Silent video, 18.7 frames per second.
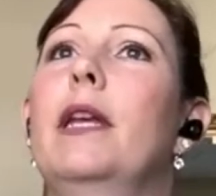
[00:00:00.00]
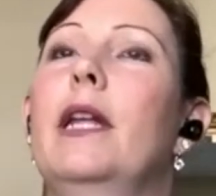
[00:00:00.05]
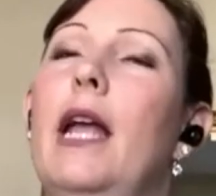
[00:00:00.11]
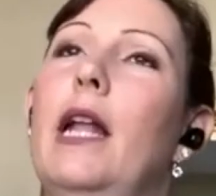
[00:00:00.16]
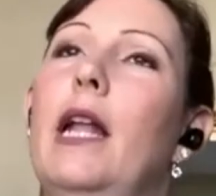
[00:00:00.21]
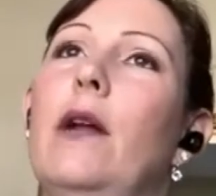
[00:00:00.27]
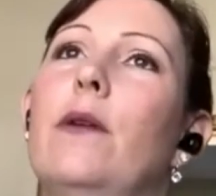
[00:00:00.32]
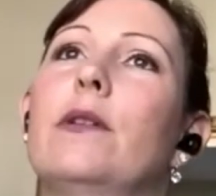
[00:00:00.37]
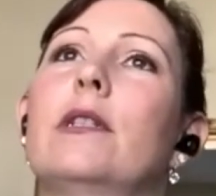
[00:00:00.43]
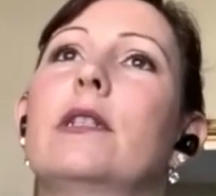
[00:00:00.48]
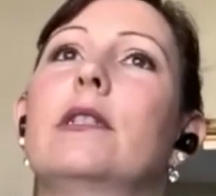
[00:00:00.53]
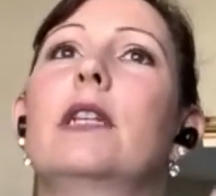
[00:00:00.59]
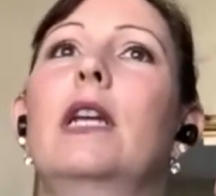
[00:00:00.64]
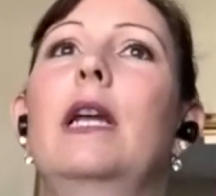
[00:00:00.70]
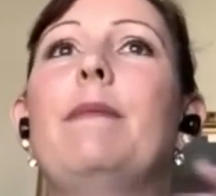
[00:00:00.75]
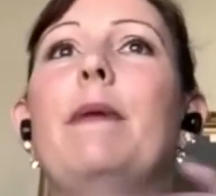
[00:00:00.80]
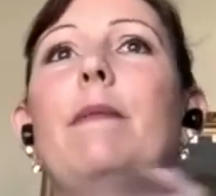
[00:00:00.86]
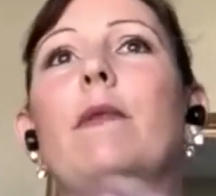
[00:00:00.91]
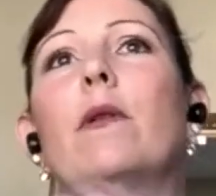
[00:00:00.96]
get 8 hours of sleep,
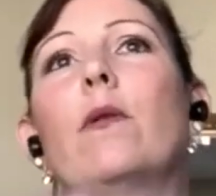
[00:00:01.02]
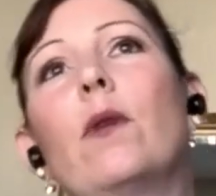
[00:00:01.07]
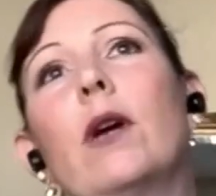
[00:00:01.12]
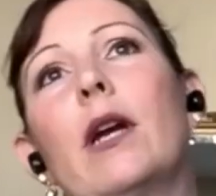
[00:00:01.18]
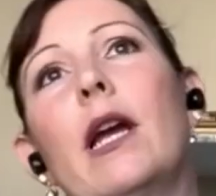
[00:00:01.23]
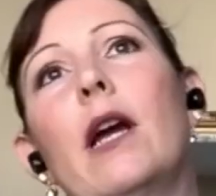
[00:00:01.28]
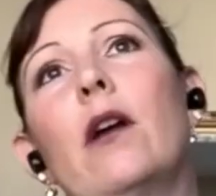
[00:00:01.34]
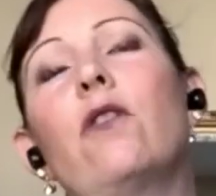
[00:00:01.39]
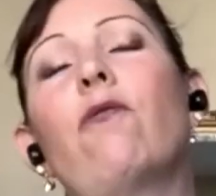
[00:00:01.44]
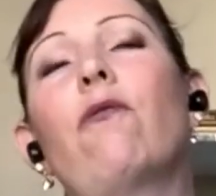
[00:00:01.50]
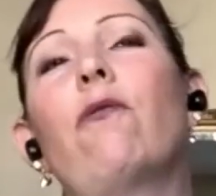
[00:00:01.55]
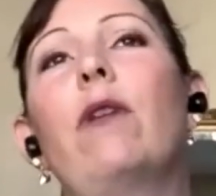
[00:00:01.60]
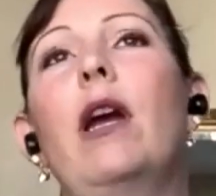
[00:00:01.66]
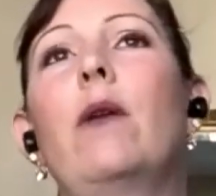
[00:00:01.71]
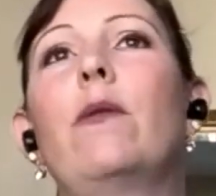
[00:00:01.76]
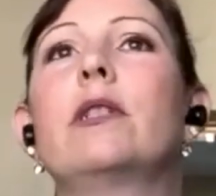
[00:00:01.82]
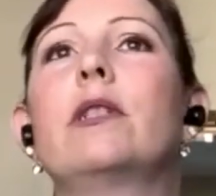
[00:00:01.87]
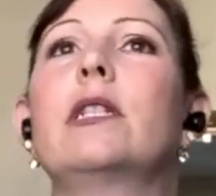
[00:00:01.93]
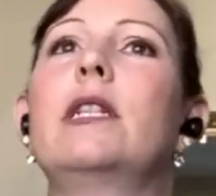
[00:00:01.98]
I'm going to work out 3
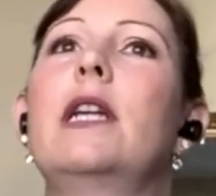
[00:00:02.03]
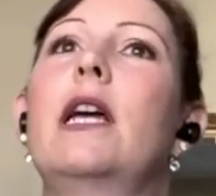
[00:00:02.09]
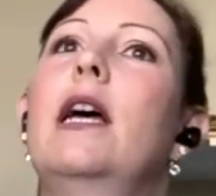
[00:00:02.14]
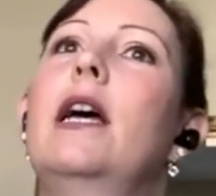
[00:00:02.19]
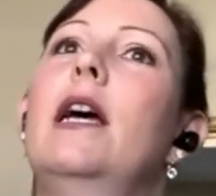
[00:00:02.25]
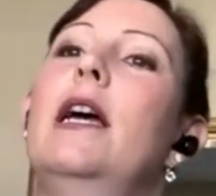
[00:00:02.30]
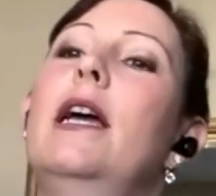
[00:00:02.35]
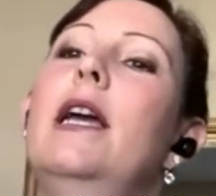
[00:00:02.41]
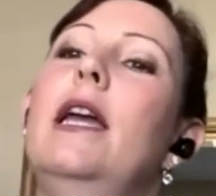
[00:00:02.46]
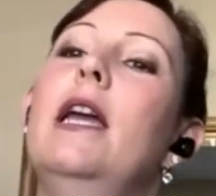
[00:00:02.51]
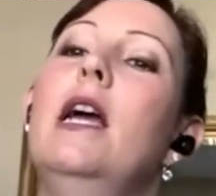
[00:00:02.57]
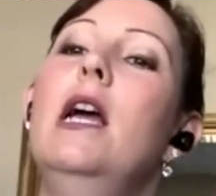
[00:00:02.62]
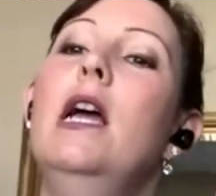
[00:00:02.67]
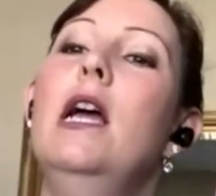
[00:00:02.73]
hours a day.